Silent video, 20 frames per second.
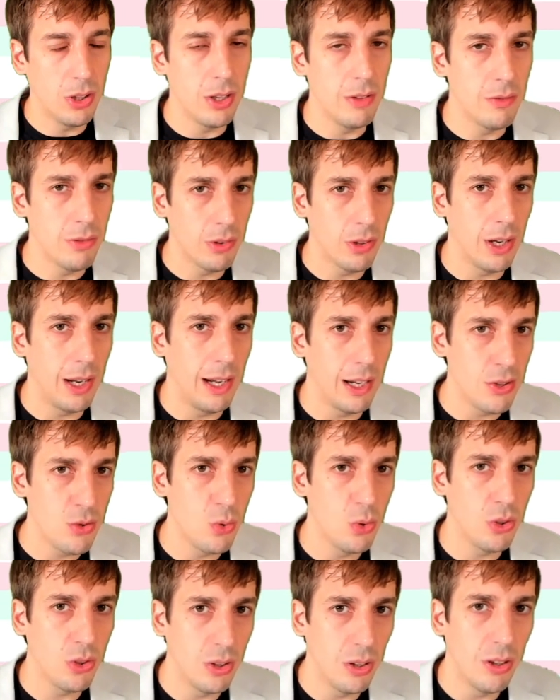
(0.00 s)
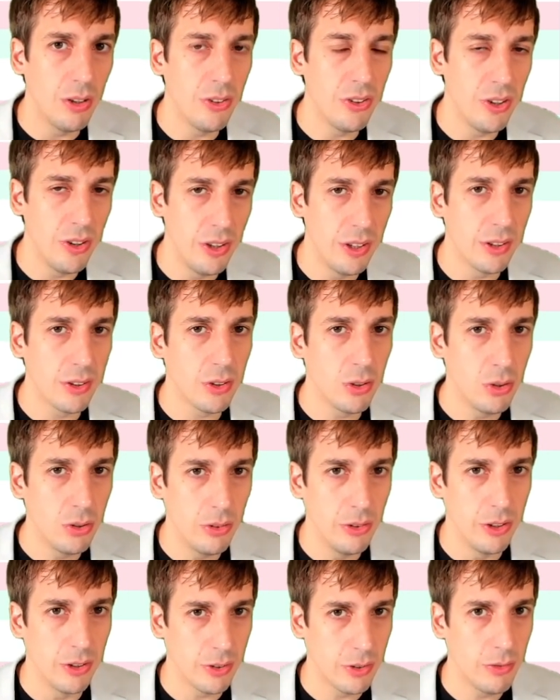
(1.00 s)
for actual calls to
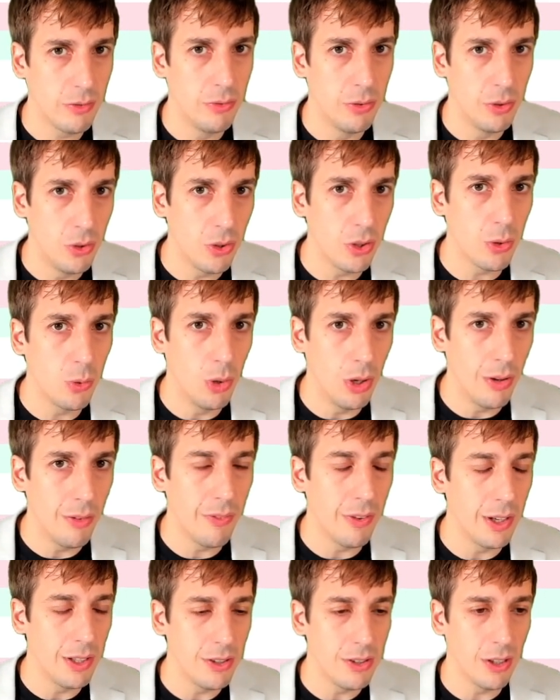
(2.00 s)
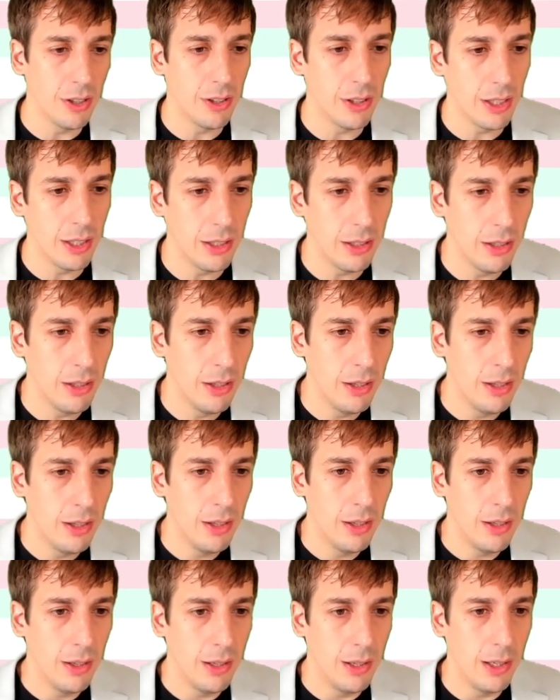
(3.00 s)
this fully qualified target.
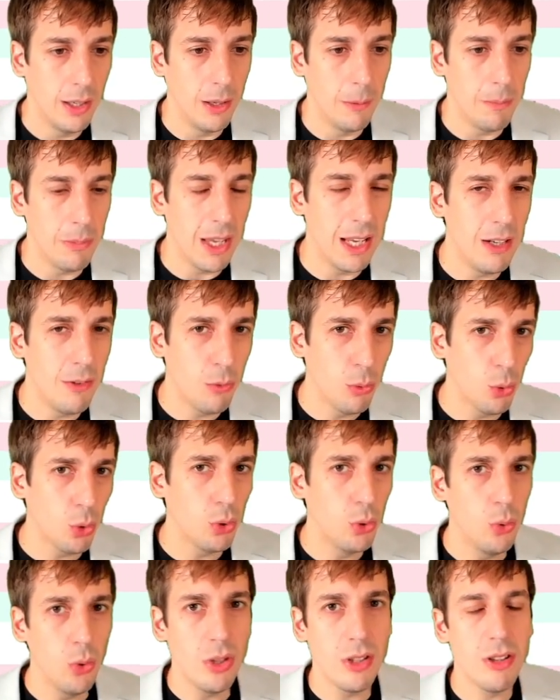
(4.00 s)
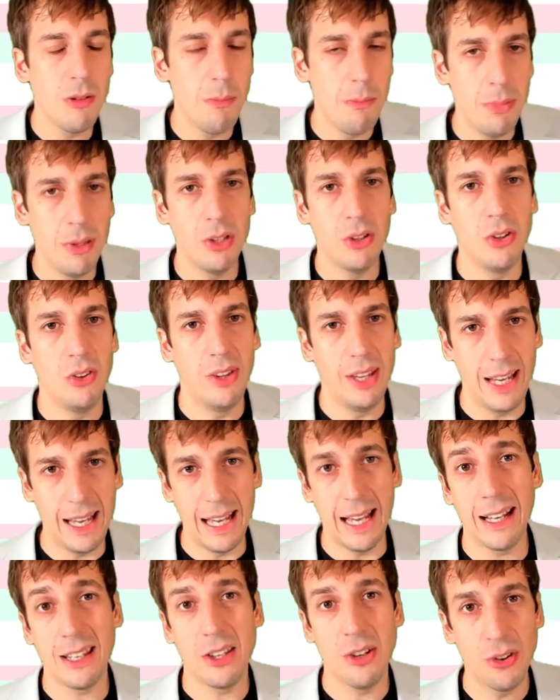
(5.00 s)
And if we're going to build
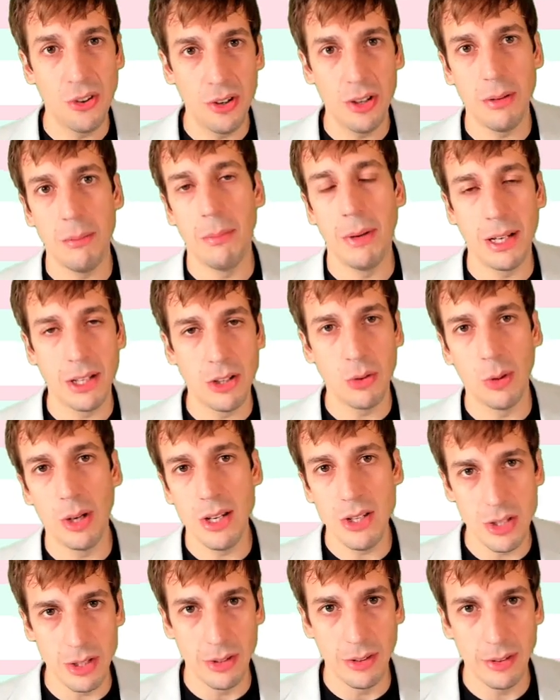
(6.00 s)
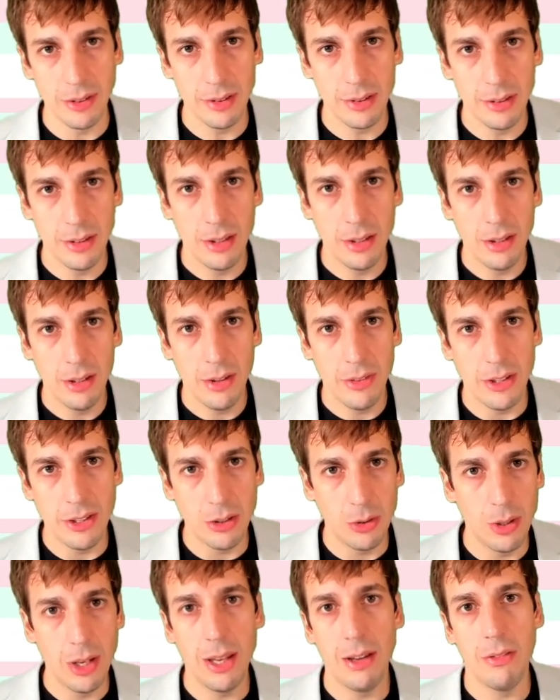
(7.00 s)
accurate migrations that
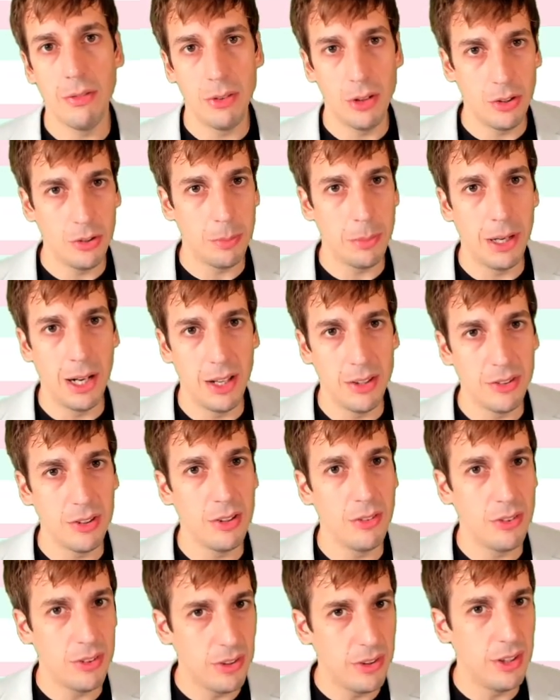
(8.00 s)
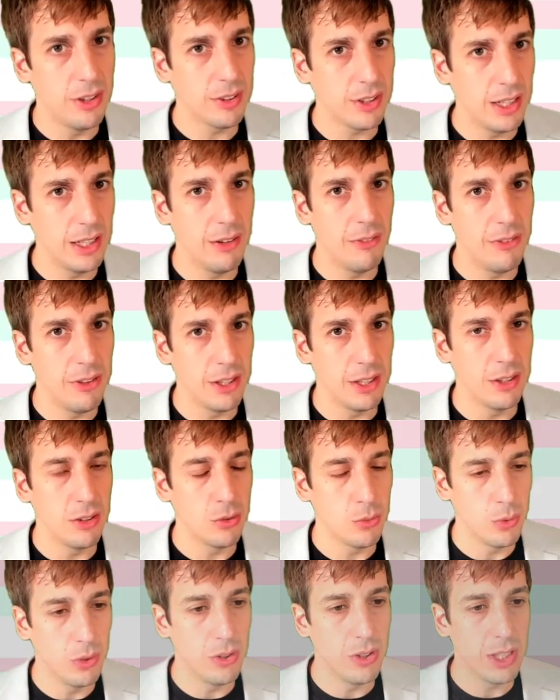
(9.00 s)
don't have false positives, this kind of thing
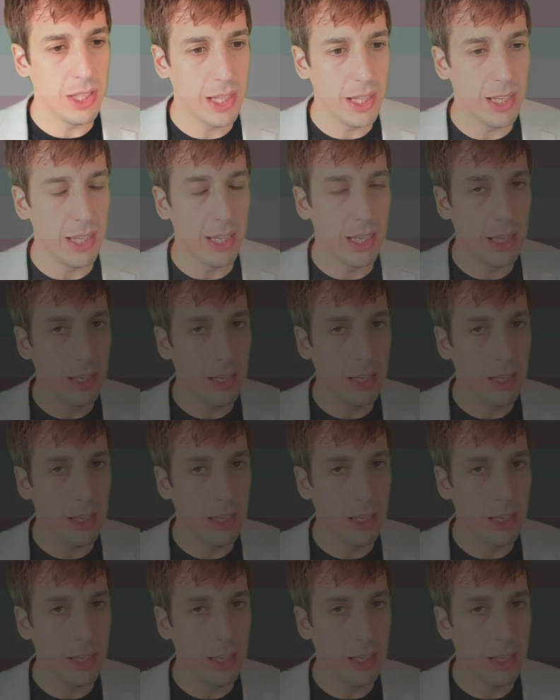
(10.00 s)
is really key.